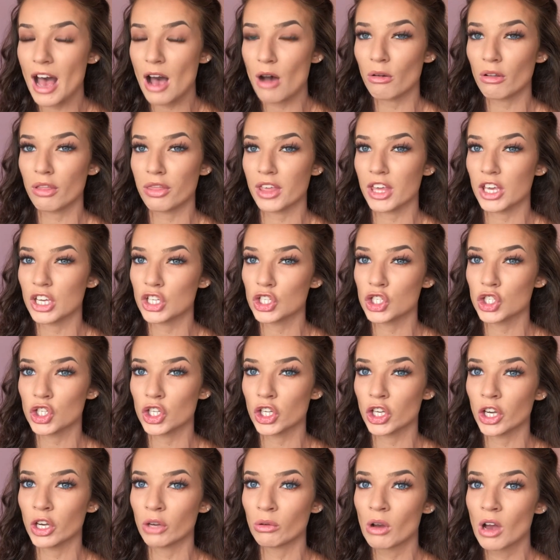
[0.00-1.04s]
health
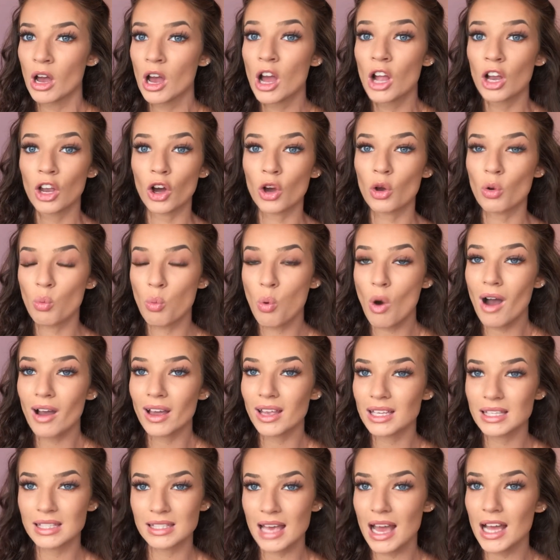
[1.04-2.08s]
issue, like,
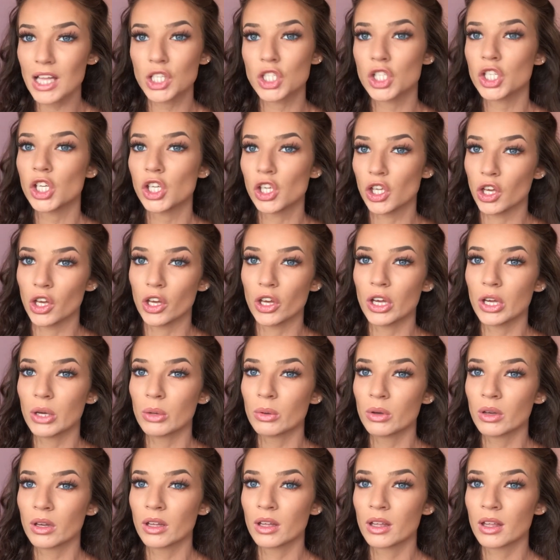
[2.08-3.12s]
what is that to you?
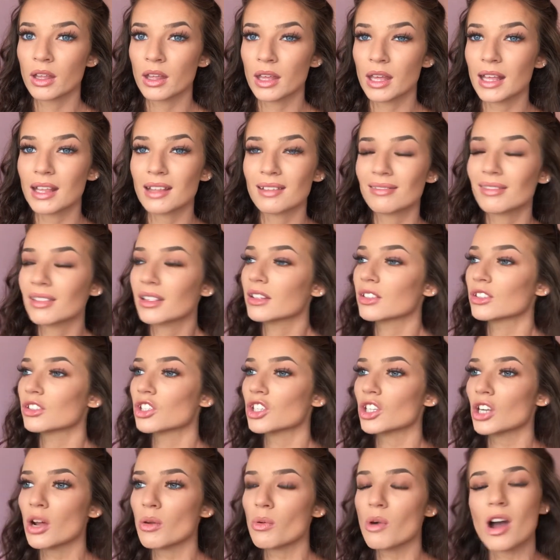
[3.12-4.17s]

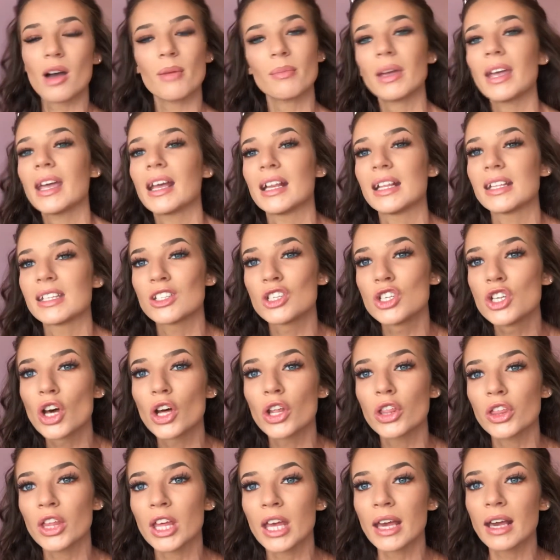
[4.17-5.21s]
Do you know what I mean? It's
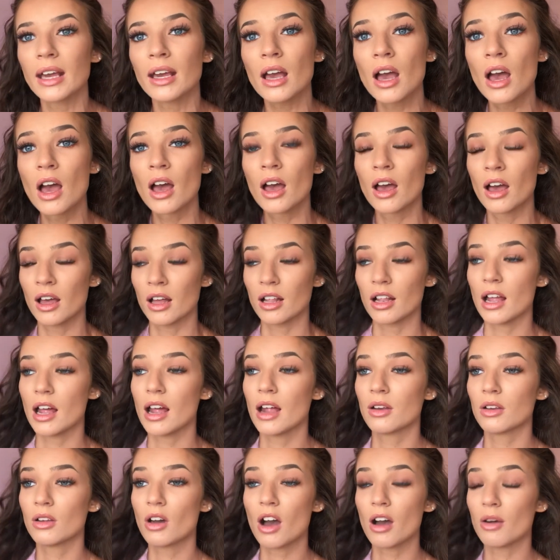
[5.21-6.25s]
nothing.
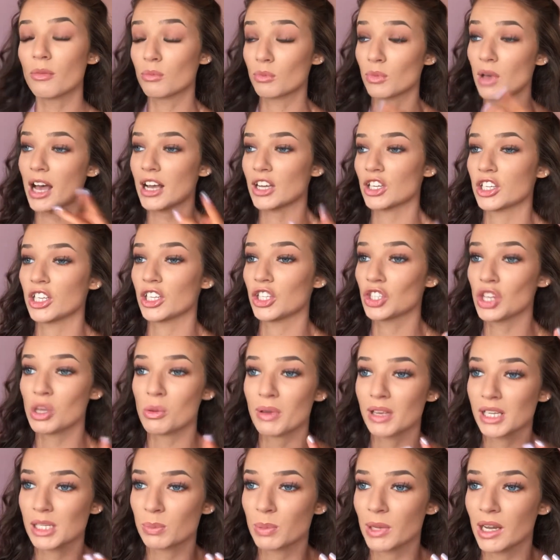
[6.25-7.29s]
And actually, two
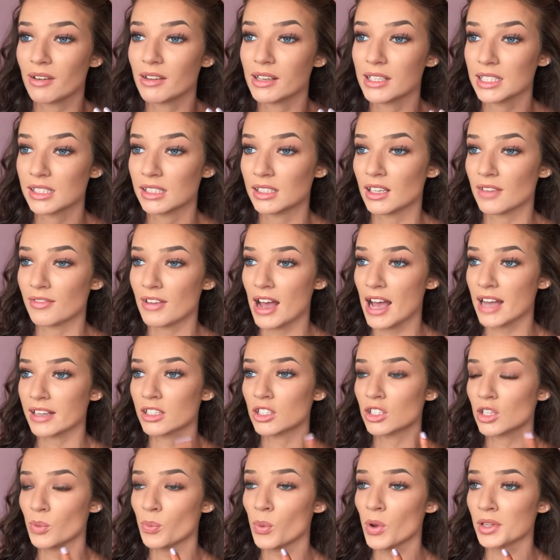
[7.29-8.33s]
experiences I've had.
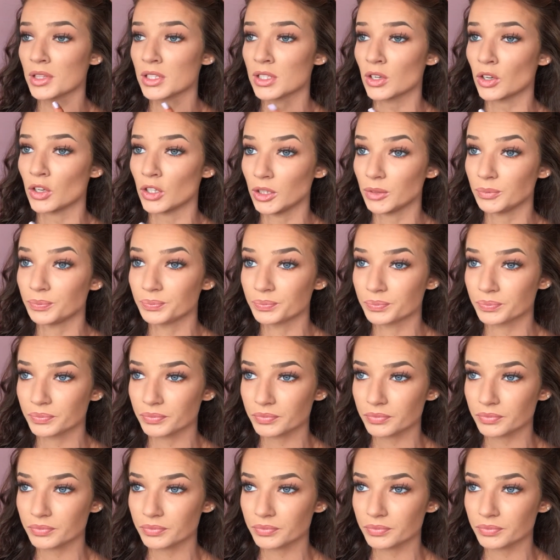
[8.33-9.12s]
So one time,